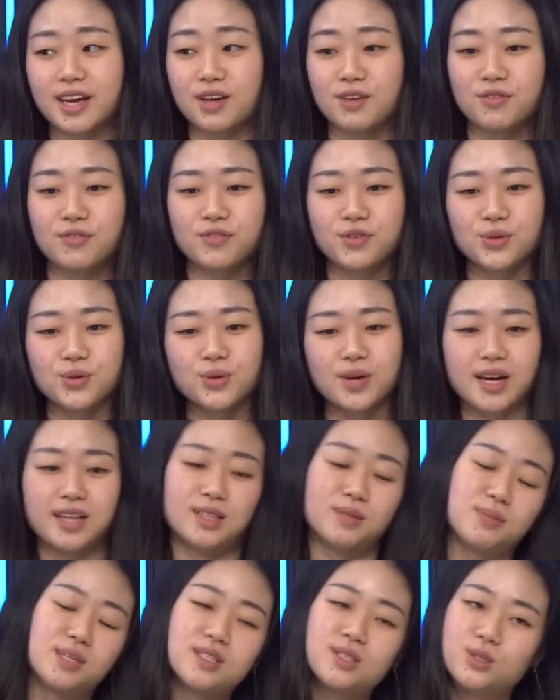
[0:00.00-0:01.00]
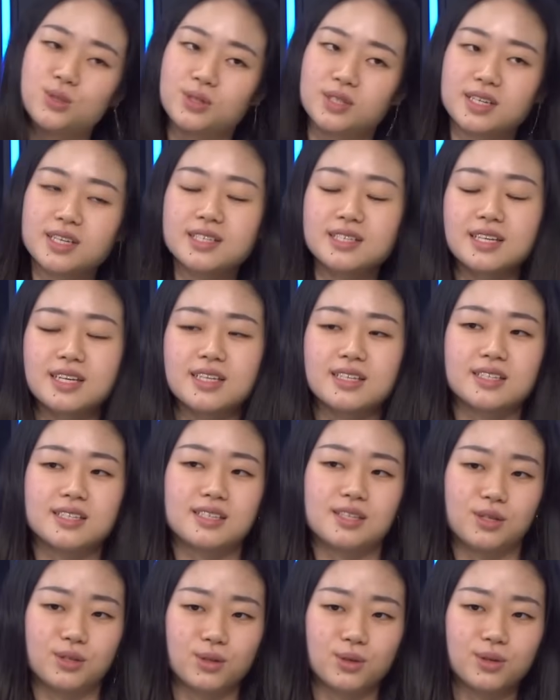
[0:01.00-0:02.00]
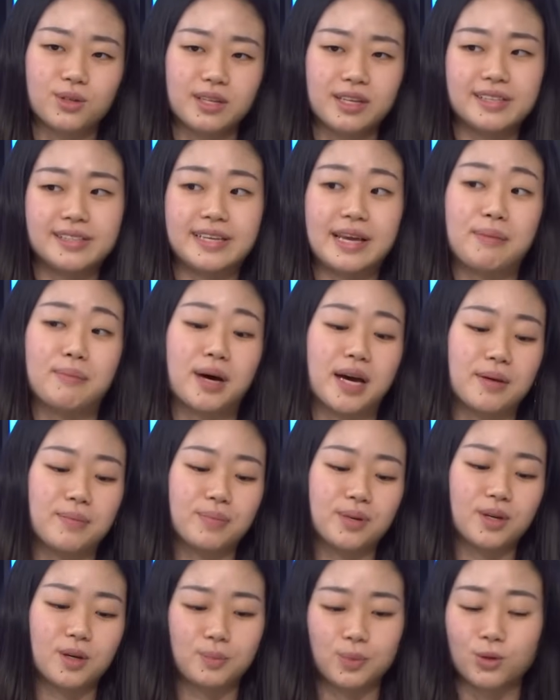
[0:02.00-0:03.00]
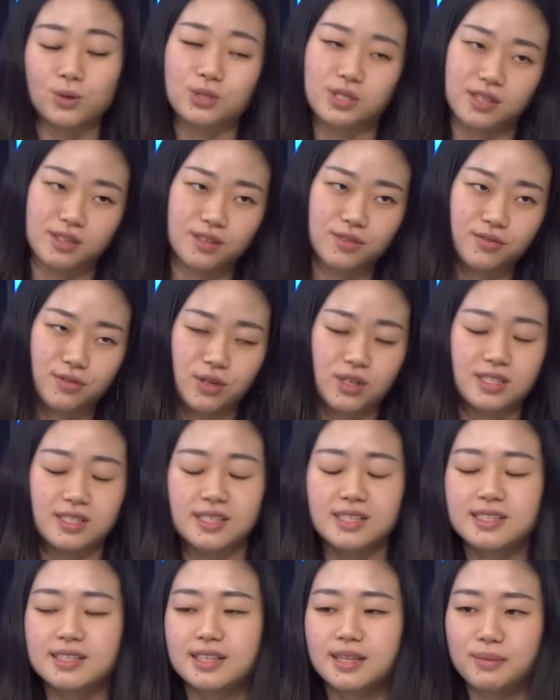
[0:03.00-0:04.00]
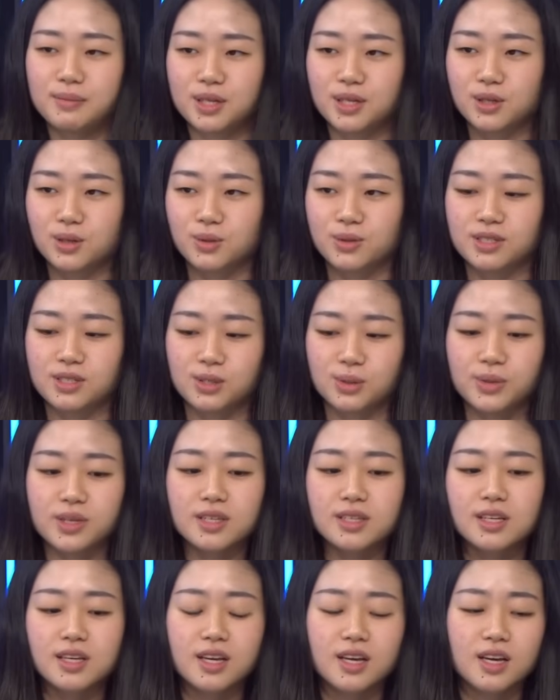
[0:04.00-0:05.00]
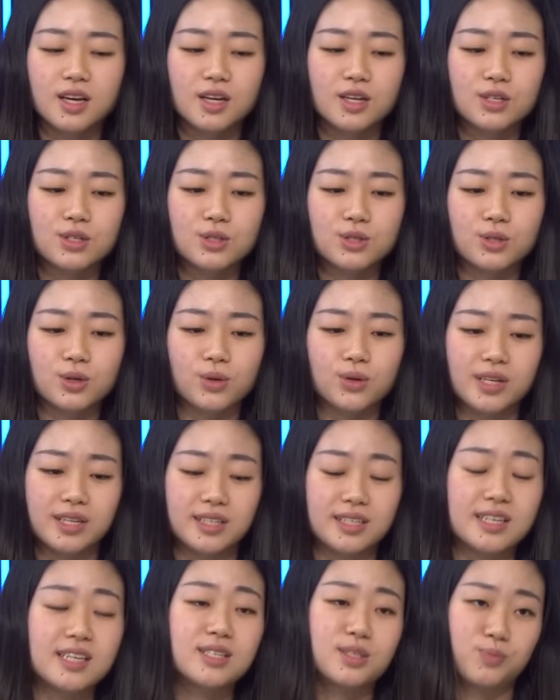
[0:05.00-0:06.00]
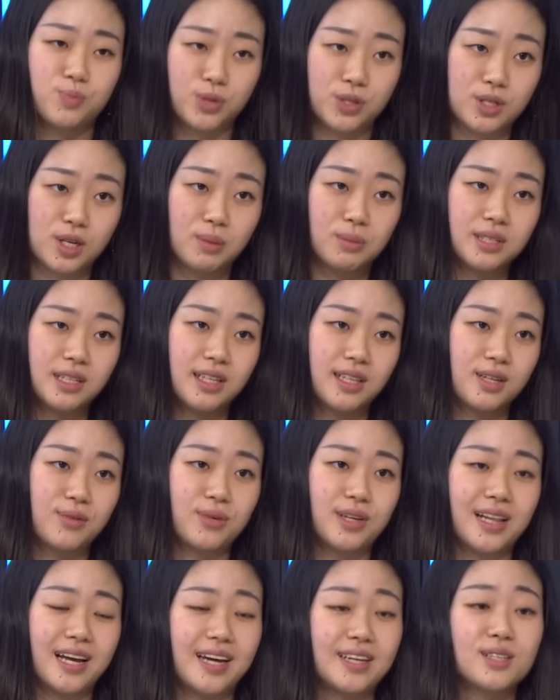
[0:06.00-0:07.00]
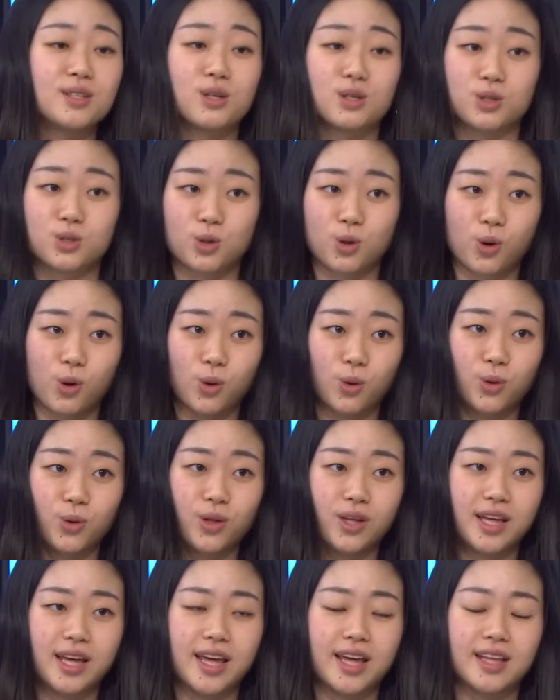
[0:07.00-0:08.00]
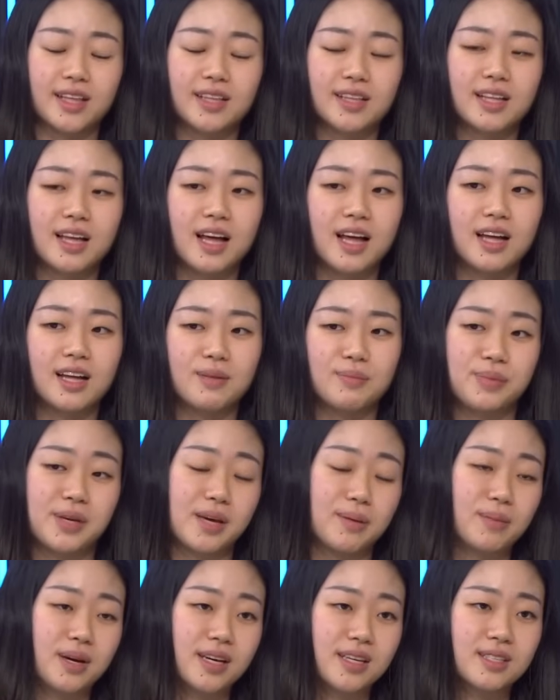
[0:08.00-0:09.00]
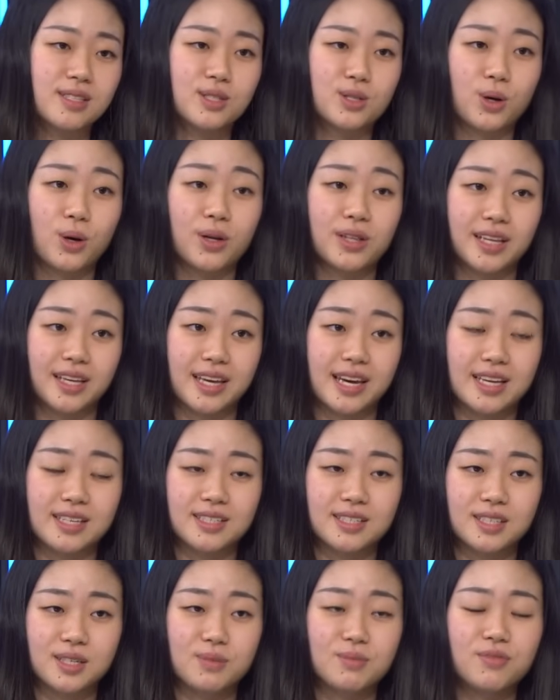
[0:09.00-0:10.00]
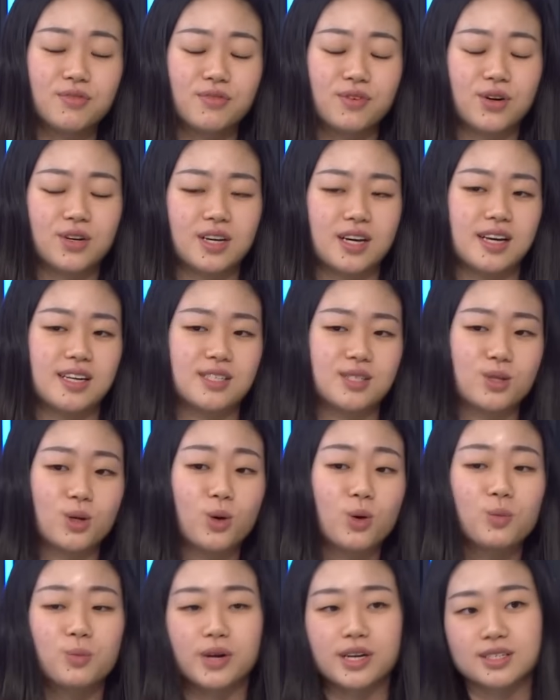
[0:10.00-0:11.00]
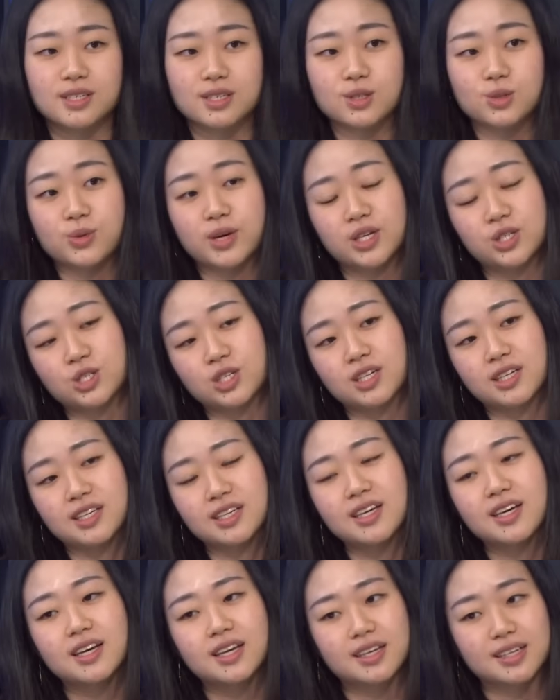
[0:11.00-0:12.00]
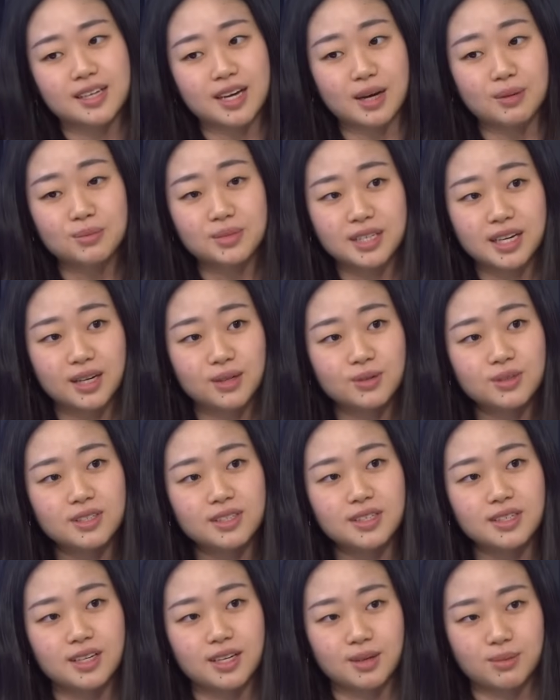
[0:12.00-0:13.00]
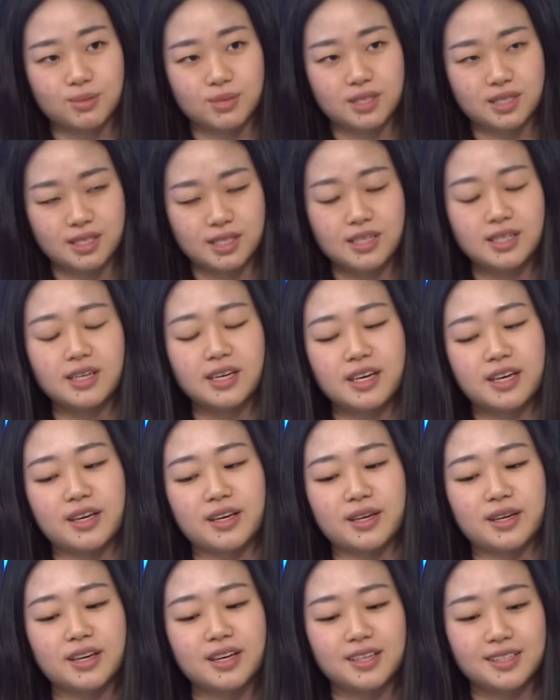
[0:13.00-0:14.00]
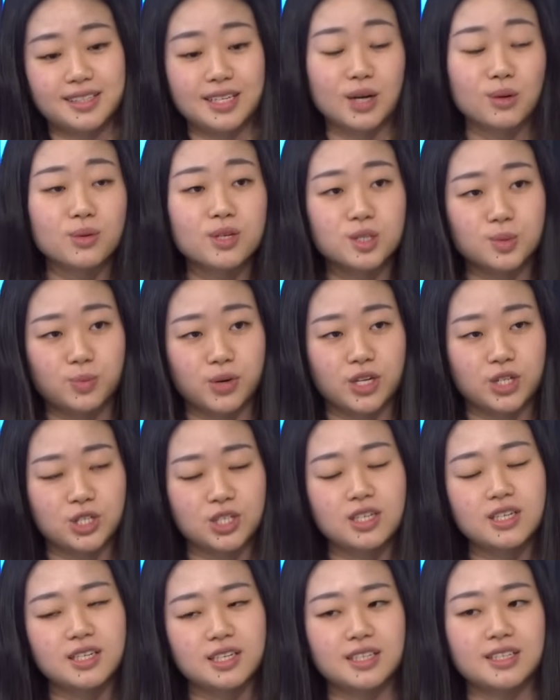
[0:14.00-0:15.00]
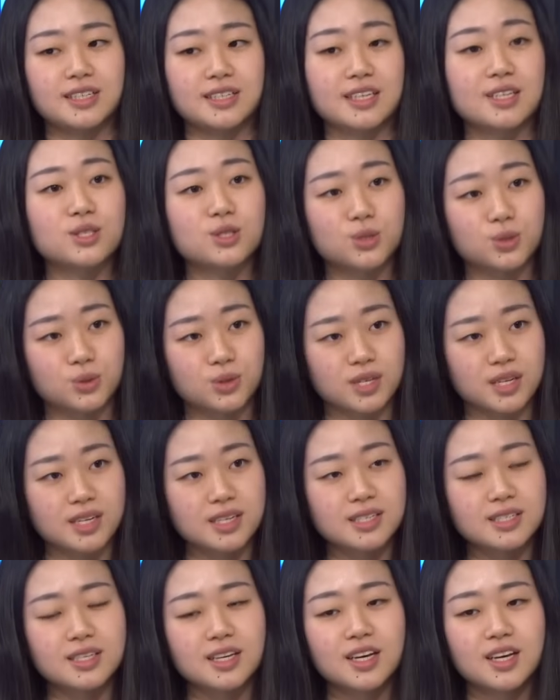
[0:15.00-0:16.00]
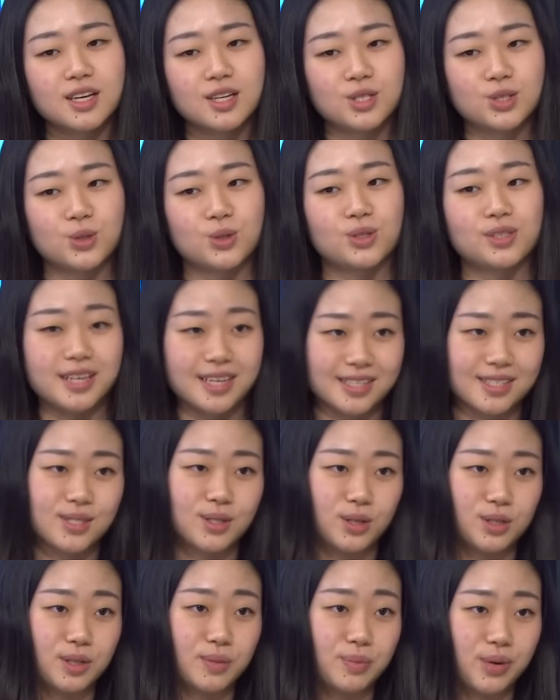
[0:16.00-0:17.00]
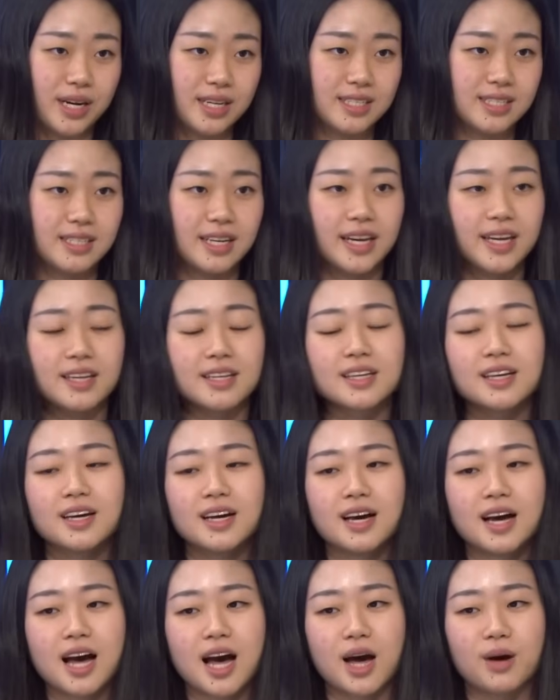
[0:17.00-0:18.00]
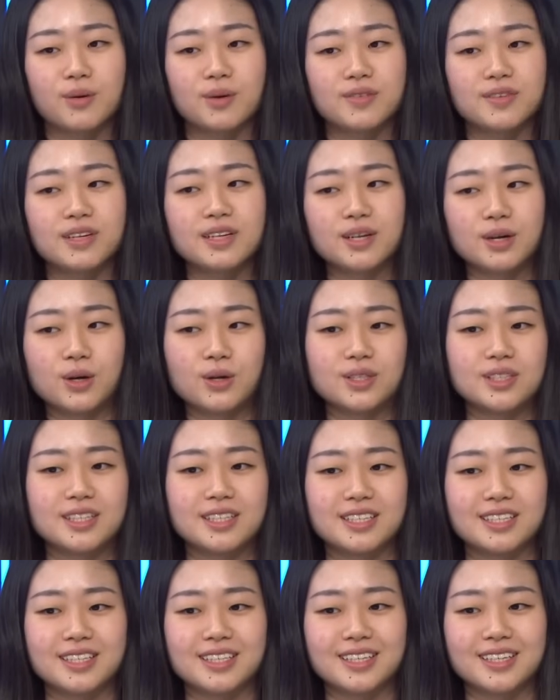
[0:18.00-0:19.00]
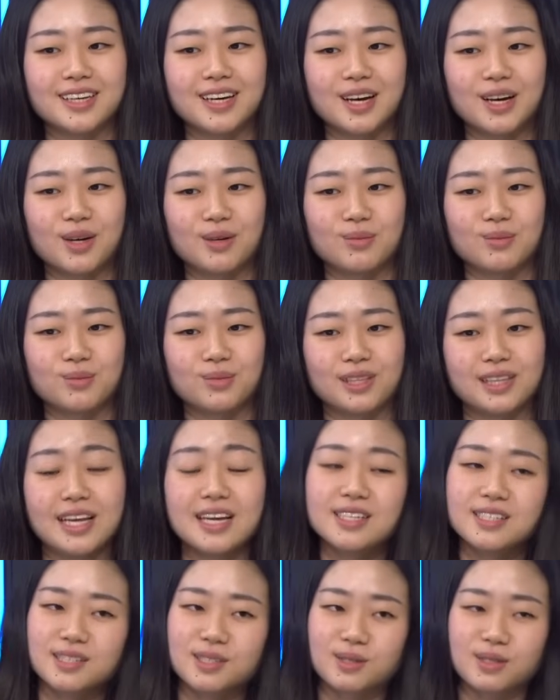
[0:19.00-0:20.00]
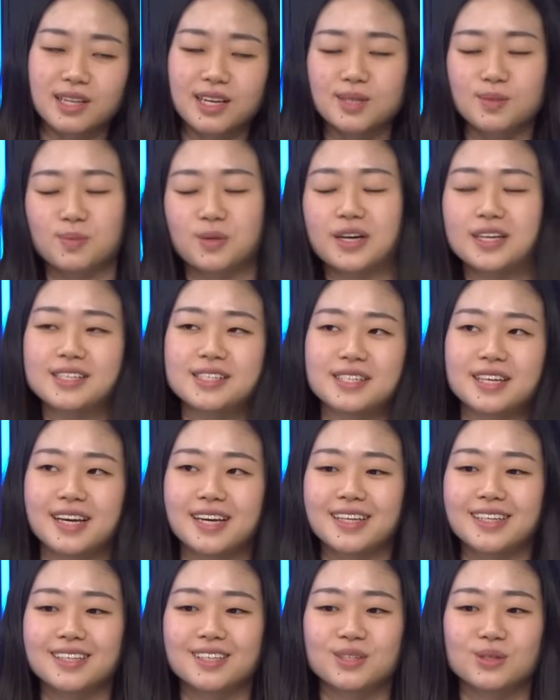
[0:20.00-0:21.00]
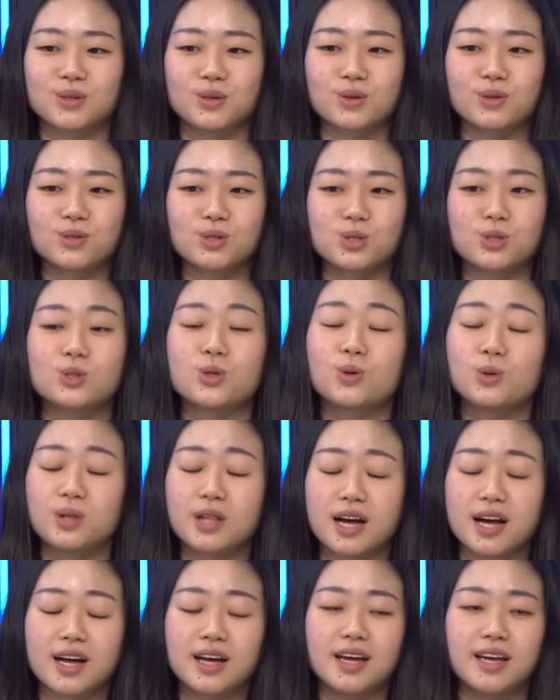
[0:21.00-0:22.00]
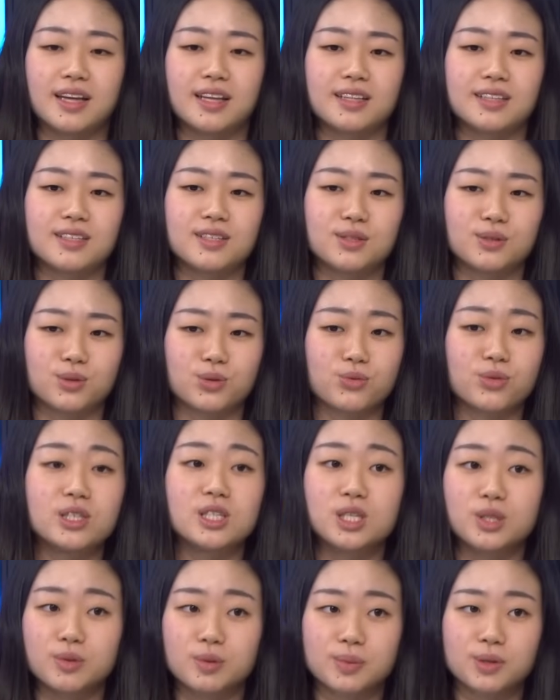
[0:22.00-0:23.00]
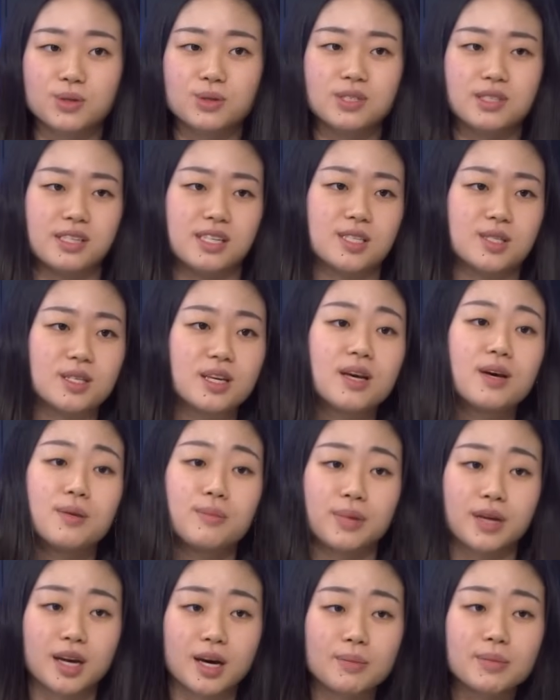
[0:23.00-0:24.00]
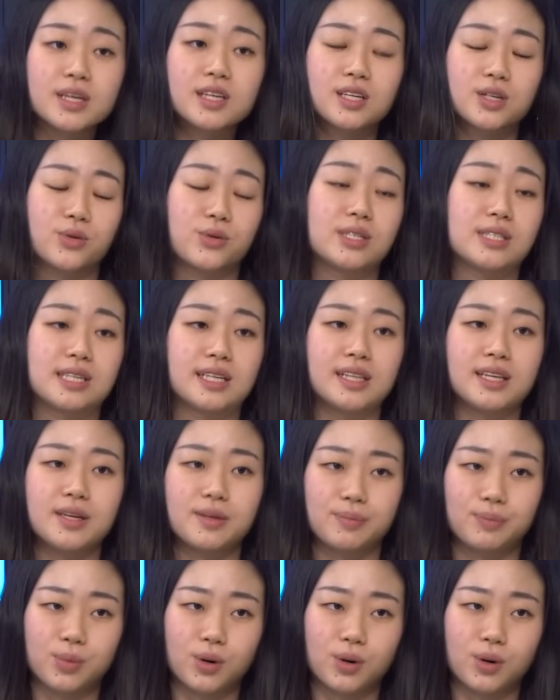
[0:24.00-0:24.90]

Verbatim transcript: there are a few elements to this, and mm. you know there might be opposing forces. Let mm. me go into it. So India is predominantly reliant on coal, and mm. BMI's oil and gas team forecasts coal prices to actually come down, um, see a downwards pressure in the next two years. So that's on the bright side. However, on the um, less less bright side, you know, solar and you know renewables is becoming increasingly